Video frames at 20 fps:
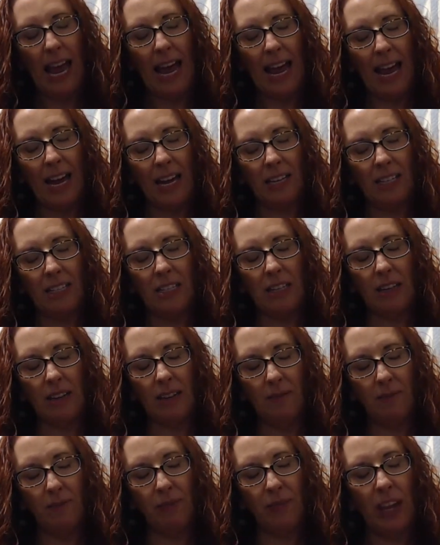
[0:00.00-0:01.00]
And
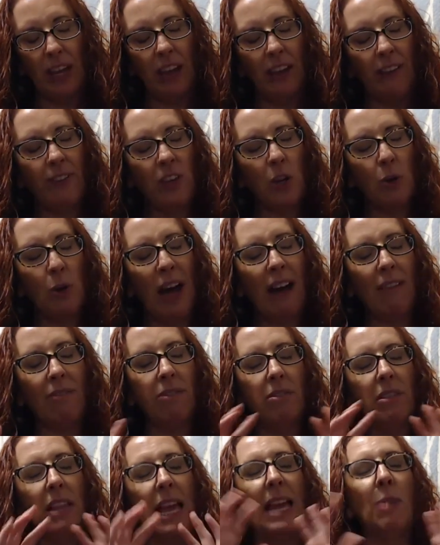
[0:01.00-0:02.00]
if you
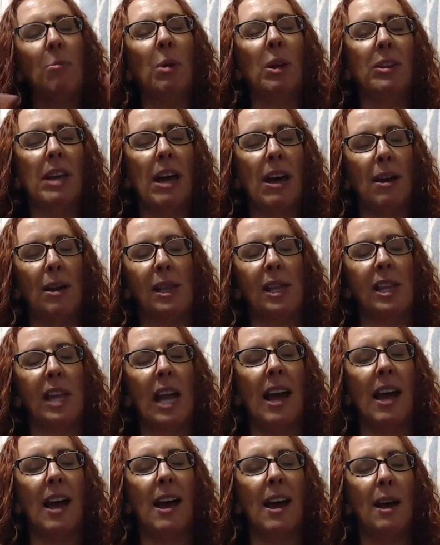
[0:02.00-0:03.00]
have labeled us
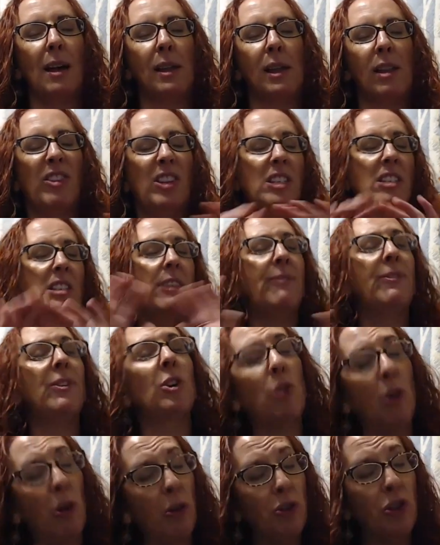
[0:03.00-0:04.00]
as the
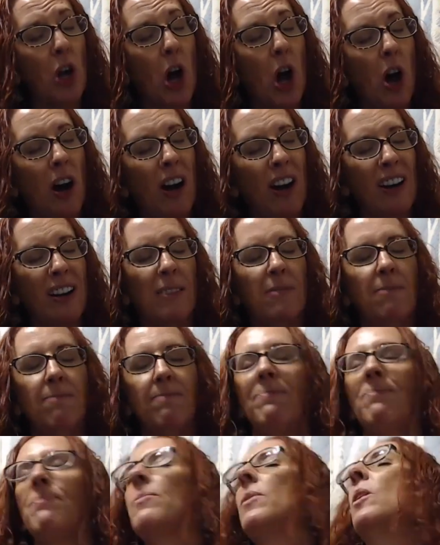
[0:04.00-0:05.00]
difficult dog,
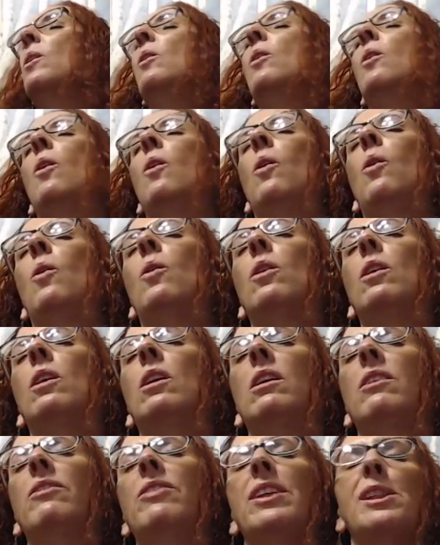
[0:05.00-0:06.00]

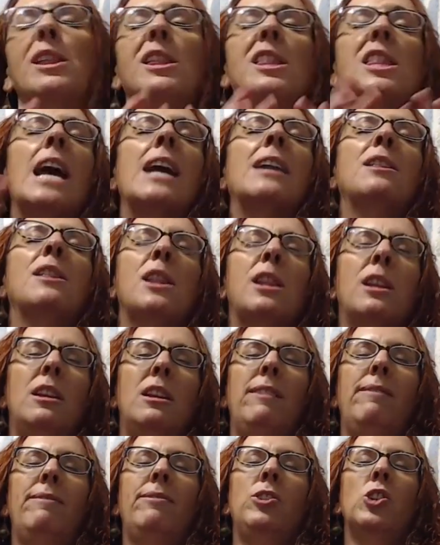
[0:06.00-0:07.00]
or the
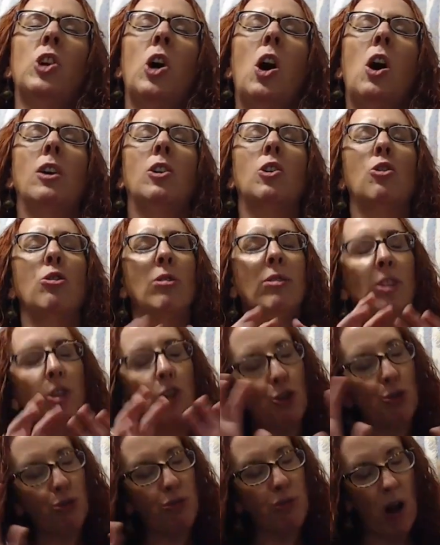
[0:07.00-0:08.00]
sensitive dog, or the
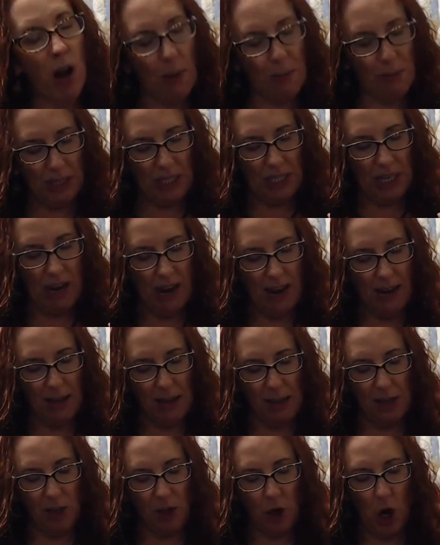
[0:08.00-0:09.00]

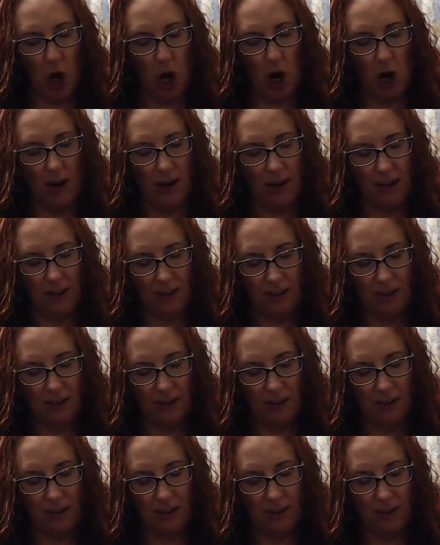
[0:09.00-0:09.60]
traumatized dog,